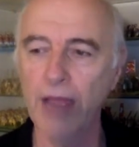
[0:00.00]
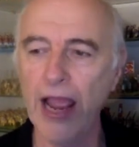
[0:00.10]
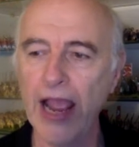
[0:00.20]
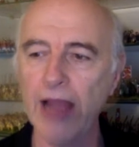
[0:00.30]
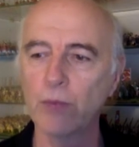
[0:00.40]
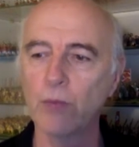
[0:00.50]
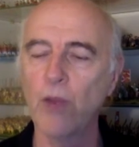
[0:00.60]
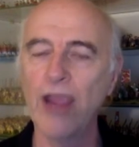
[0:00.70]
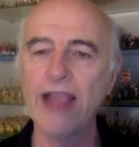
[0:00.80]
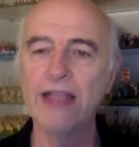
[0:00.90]
had
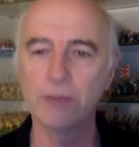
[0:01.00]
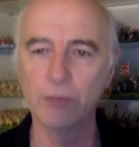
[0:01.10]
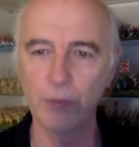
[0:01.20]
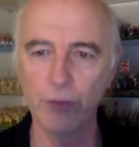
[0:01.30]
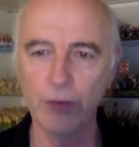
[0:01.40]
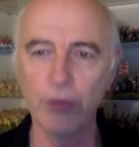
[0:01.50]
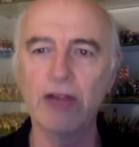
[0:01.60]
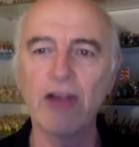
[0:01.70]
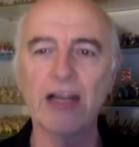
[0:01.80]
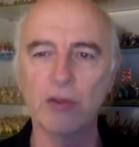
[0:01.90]
ways, we
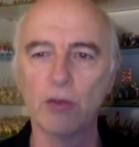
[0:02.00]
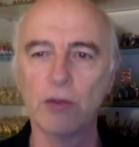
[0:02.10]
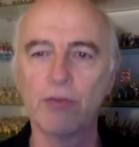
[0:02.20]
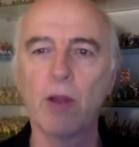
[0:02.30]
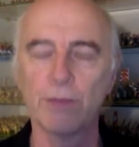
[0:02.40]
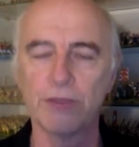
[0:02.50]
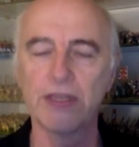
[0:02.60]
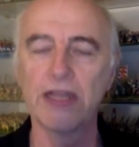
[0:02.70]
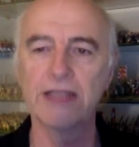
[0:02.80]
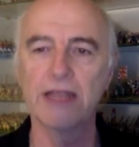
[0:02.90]
cracked all the problems in
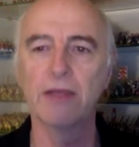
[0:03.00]
that 10